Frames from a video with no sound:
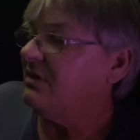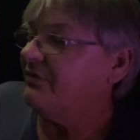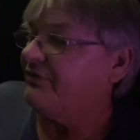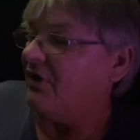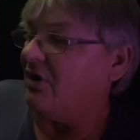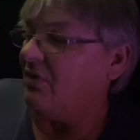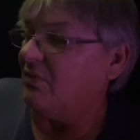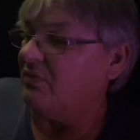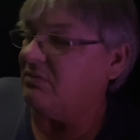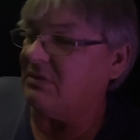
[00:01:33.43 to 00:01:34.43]

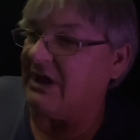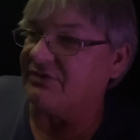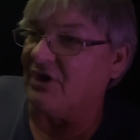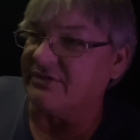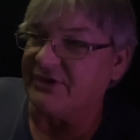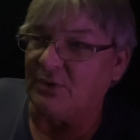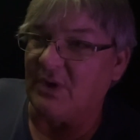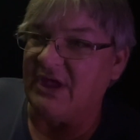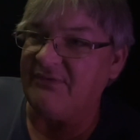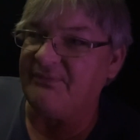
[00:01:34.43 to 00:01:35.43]
So I talked to the
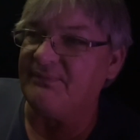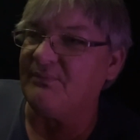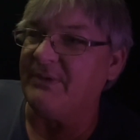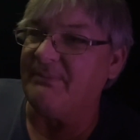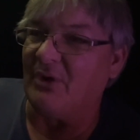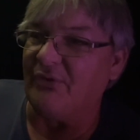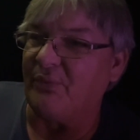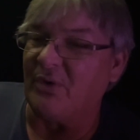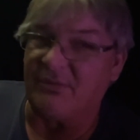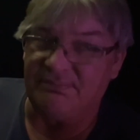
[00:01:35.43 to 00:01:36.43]
wife. We both
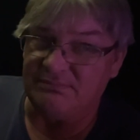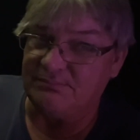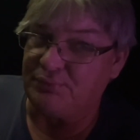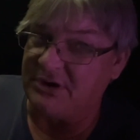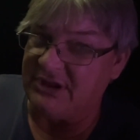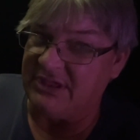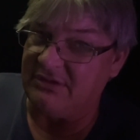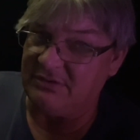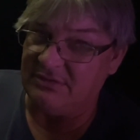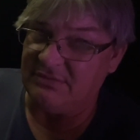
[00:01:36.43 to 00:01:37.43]
were pretty,
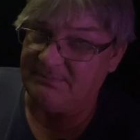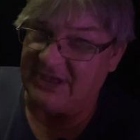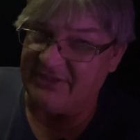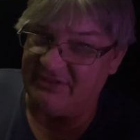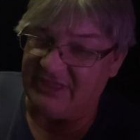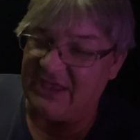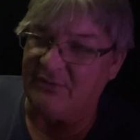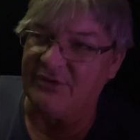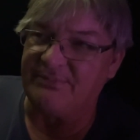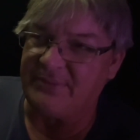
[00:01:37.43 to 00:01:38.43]
pardon the
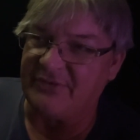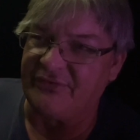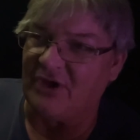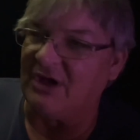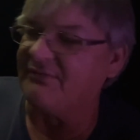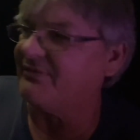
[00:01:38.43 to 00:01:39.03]
language, pissed off.